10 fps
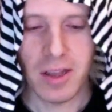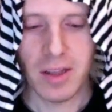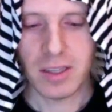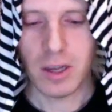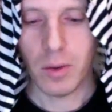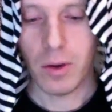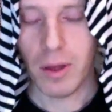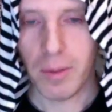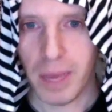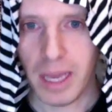So
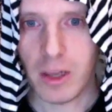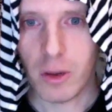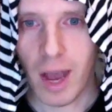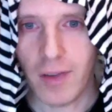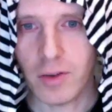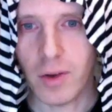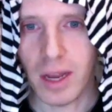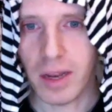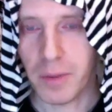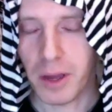making you have to
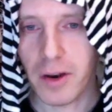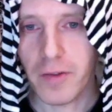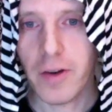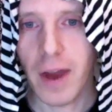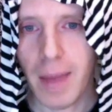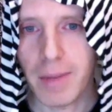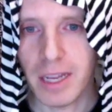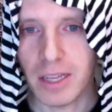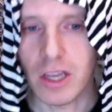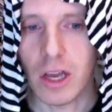write, whatever your habit
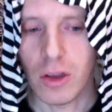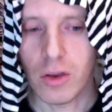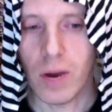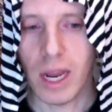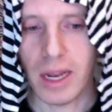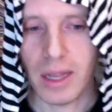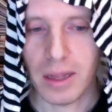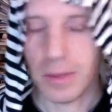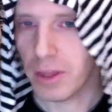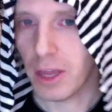is, you write
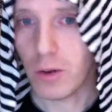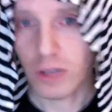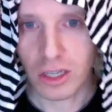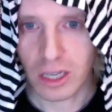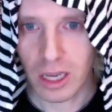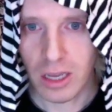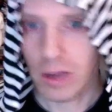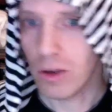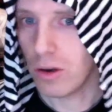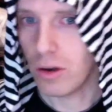without judging it,
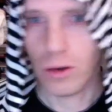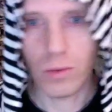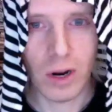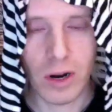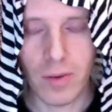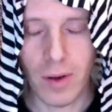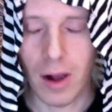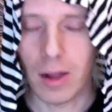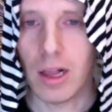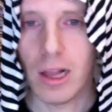no right or wrong,